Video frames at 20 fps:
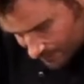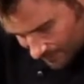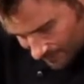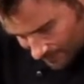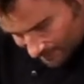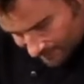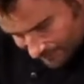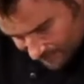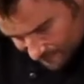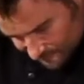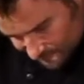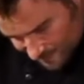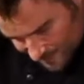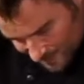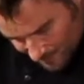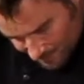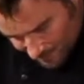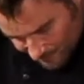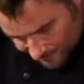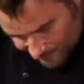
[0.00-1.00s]
of these
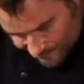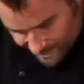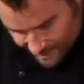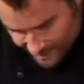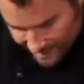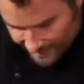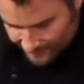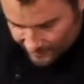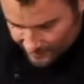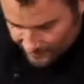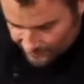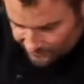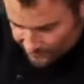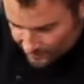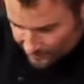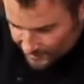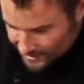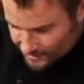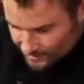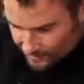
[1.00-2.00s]
peppers and these
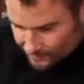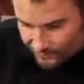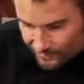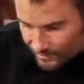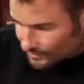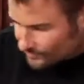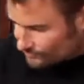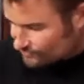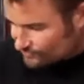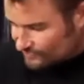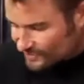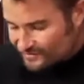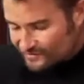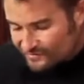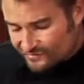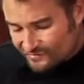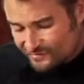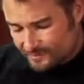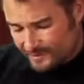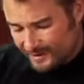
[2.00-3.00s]
tomatoes are
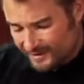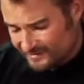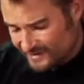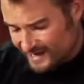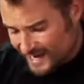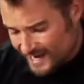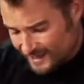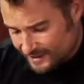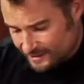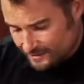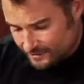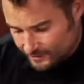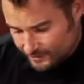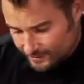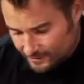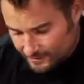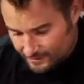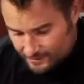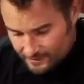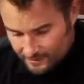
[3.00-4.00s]
just
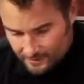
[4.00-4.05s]
spectacular.